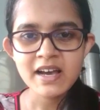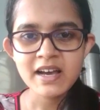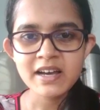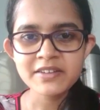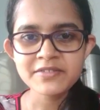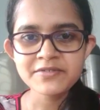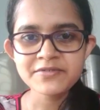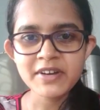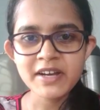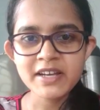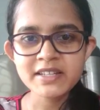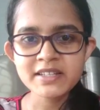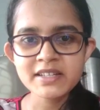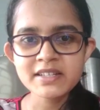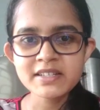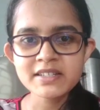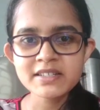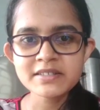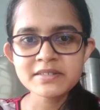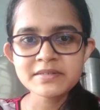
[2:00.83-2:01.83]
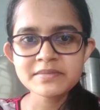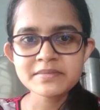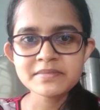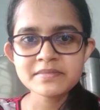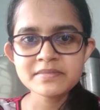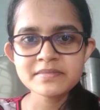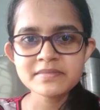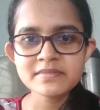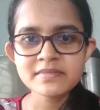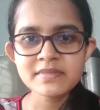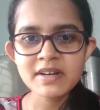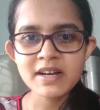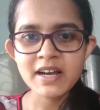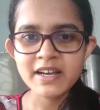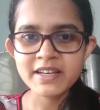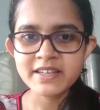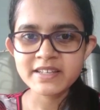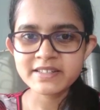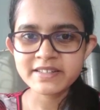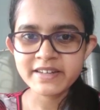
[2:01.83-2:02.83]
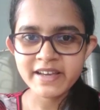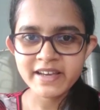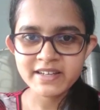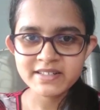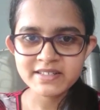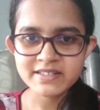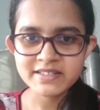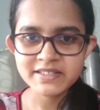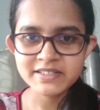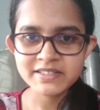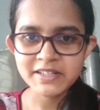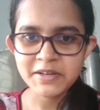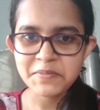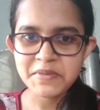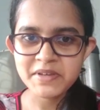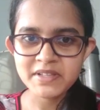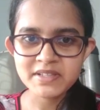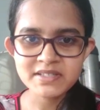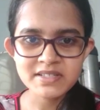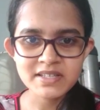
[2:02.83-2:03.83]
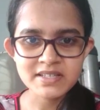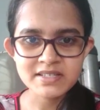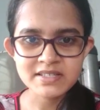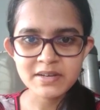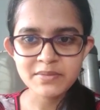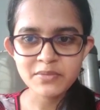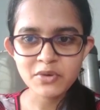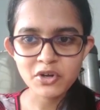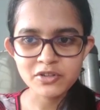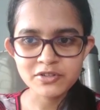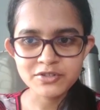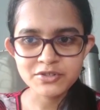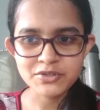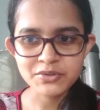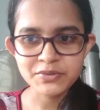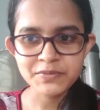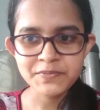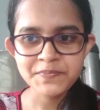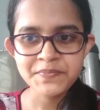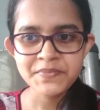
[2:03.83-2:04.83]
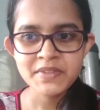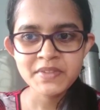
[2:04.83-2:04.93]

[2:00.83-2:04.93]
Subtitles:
and finally I cracked the mains exam also.